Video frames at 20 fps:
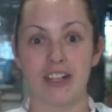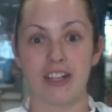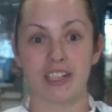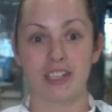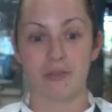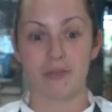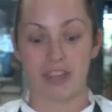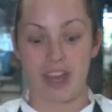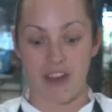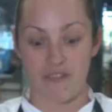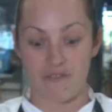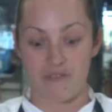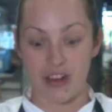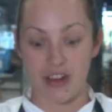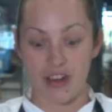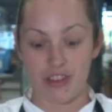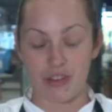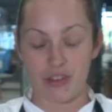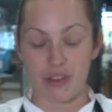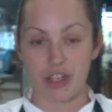So without
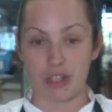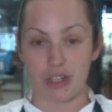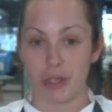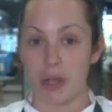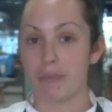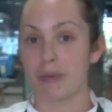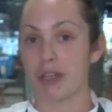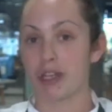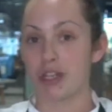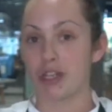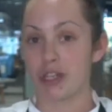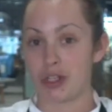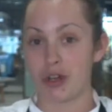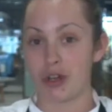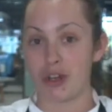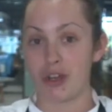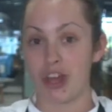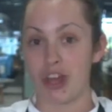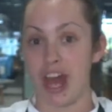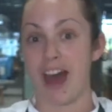further ado, I'm going to
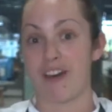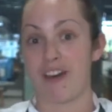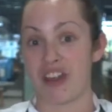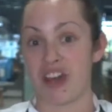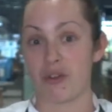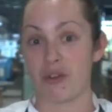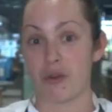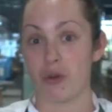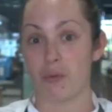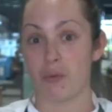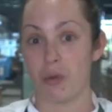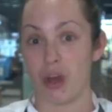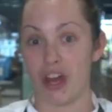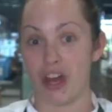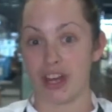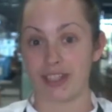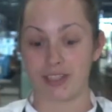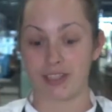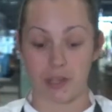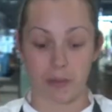show you how that all works.